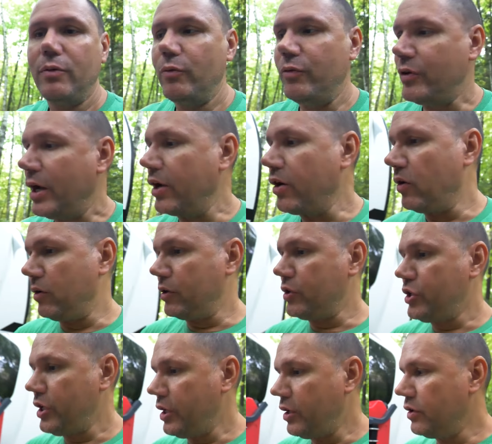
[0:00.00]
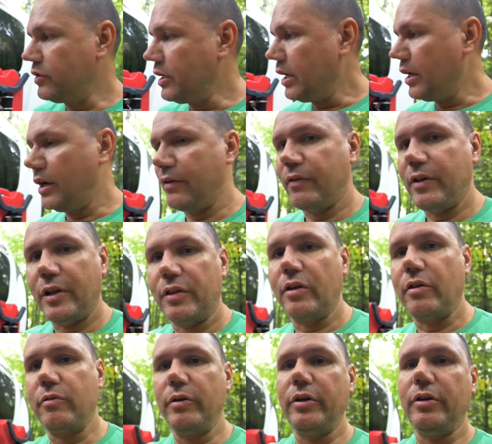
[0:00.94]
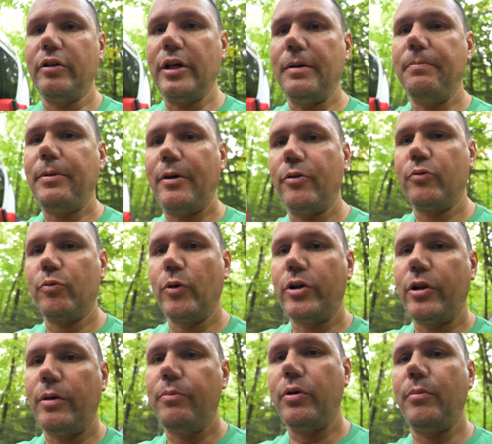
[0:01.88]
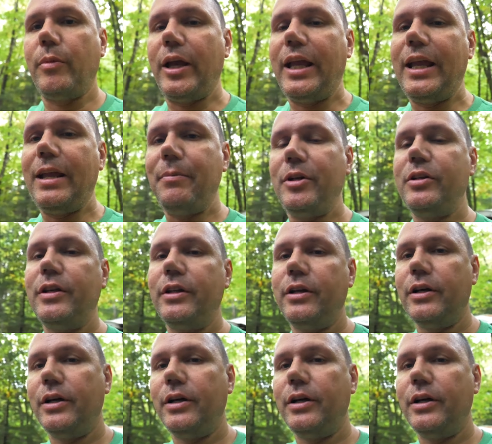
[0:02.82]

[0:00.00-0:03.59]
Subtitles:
we've got all our chairs out, I've got the grill up, I was working on putting my ham antenna